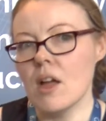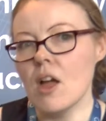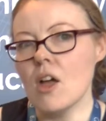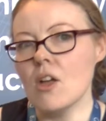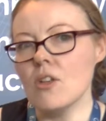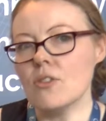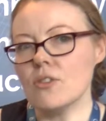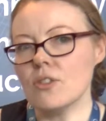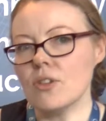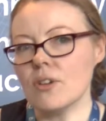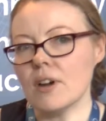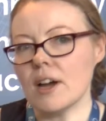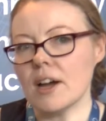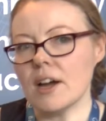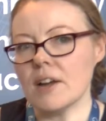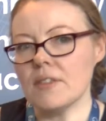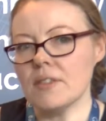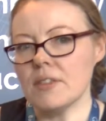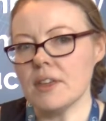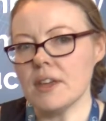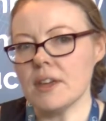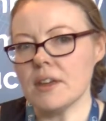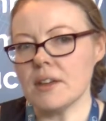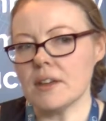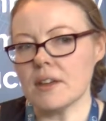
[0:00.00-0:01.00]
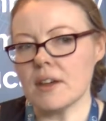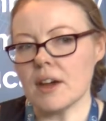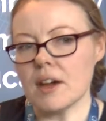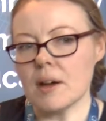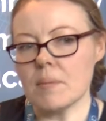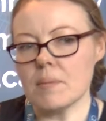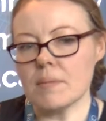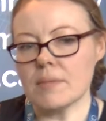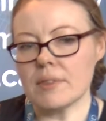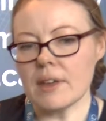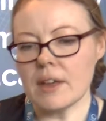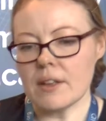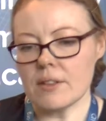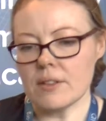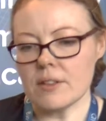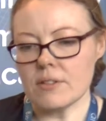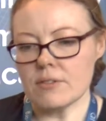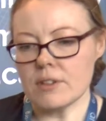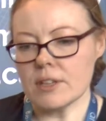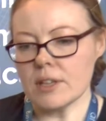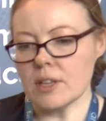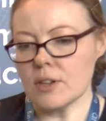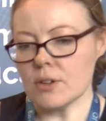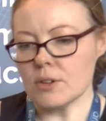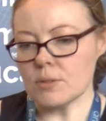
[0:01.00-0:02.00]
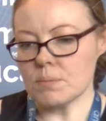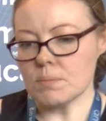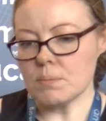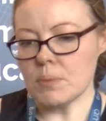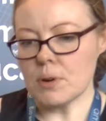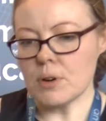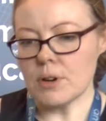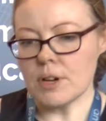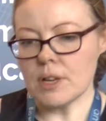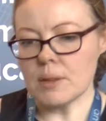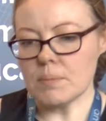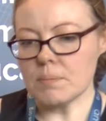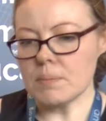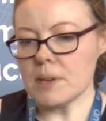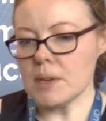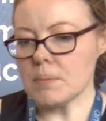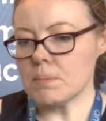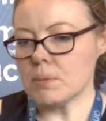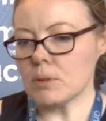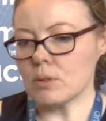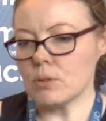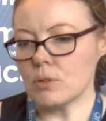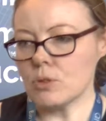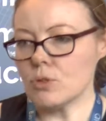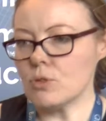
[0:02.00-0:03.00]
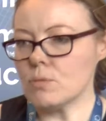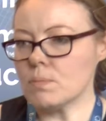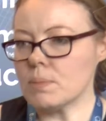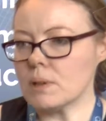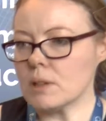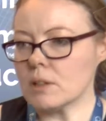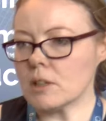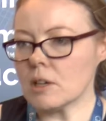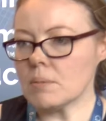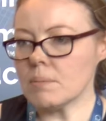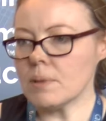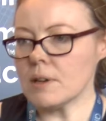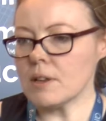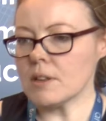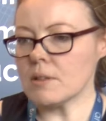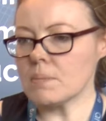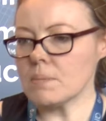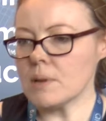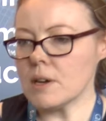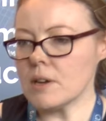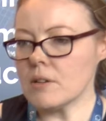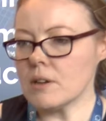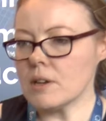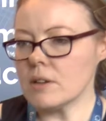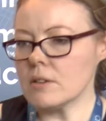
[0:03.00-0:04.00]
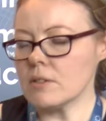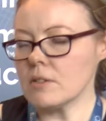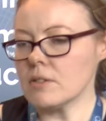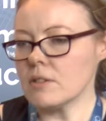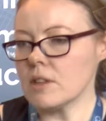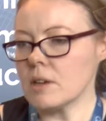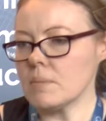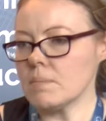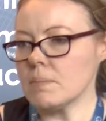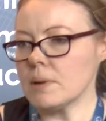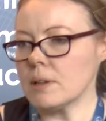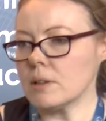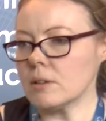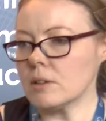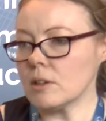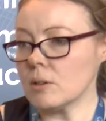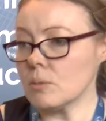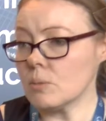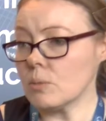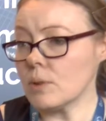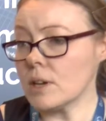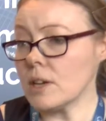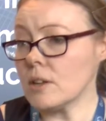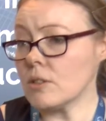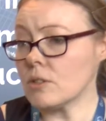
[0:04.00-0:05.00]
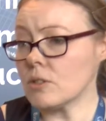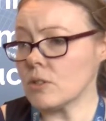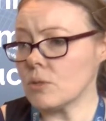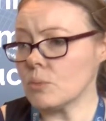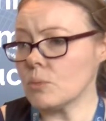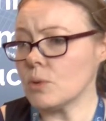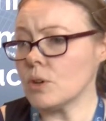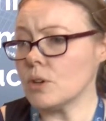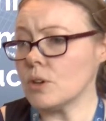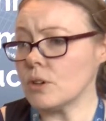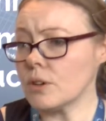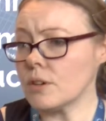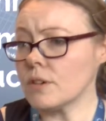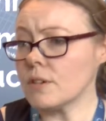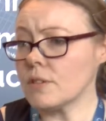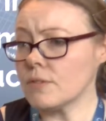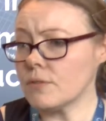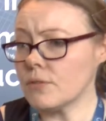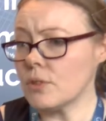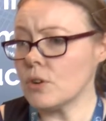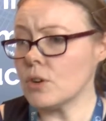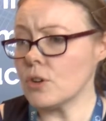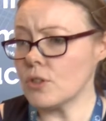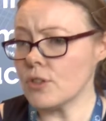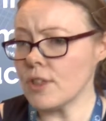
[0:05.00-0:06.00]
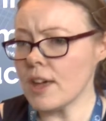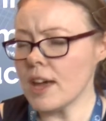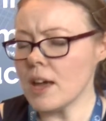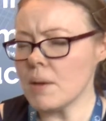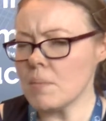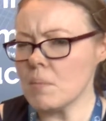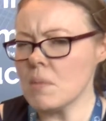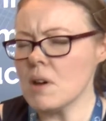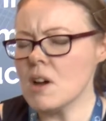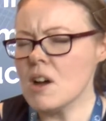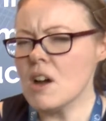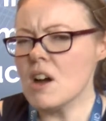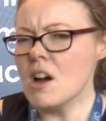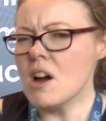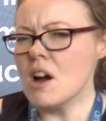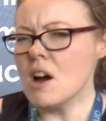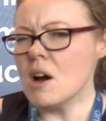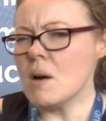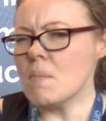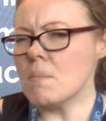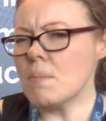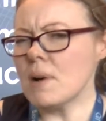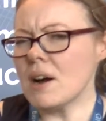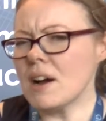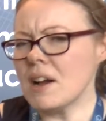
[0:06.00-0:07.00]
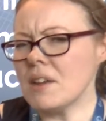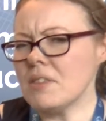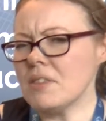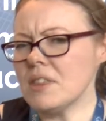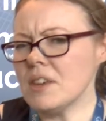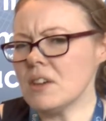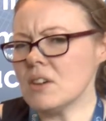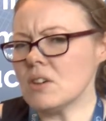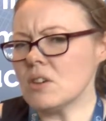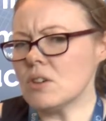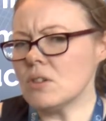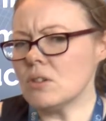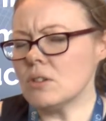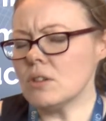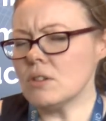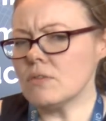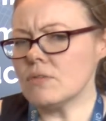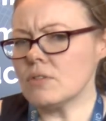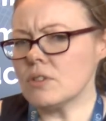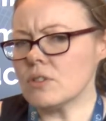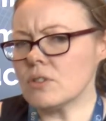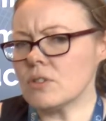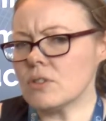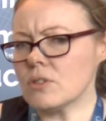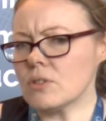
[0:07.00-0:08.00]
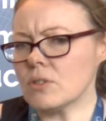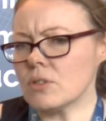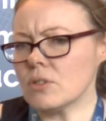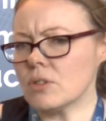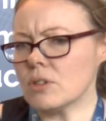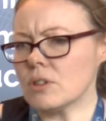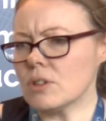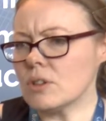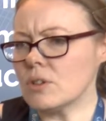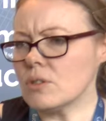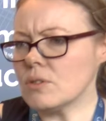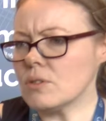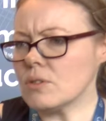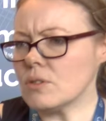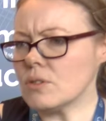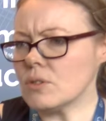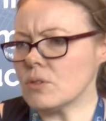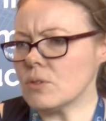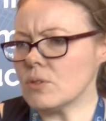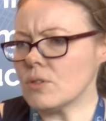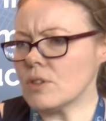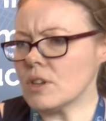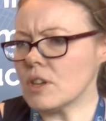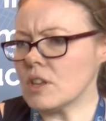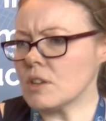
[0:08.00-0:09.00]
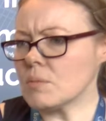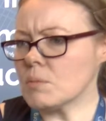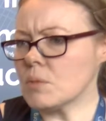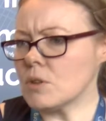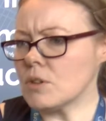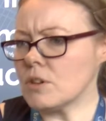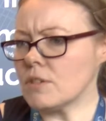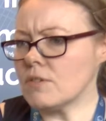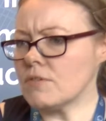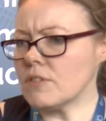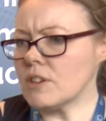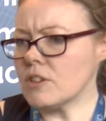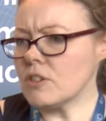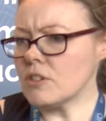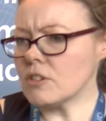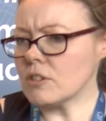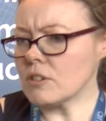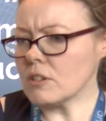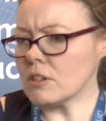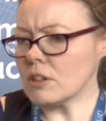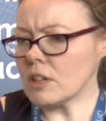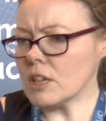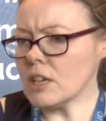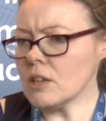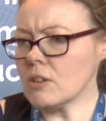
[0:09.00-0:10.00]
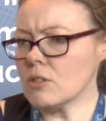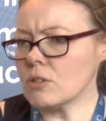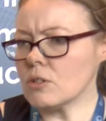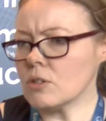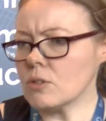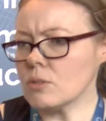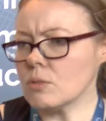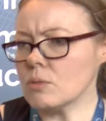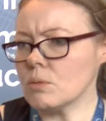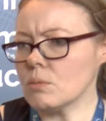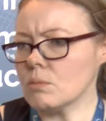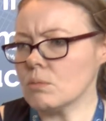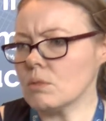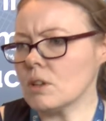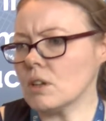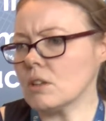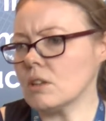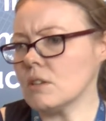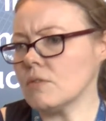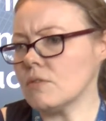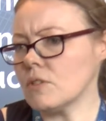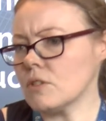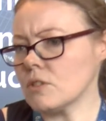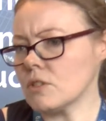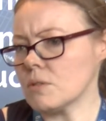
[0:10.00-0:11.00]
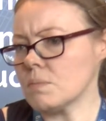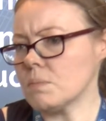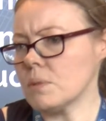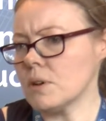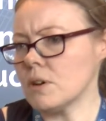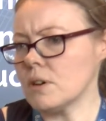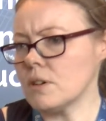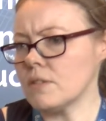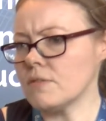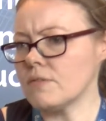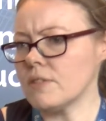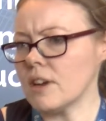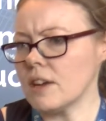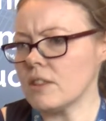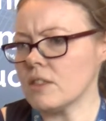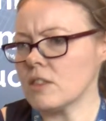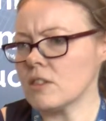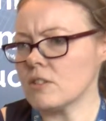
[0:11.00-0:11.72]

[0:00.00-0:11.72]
So I think that's a really good point. People do build up experience, they build up ways that work for them. But I think all of us could learn to do things more efficiently, so none of us are perfect.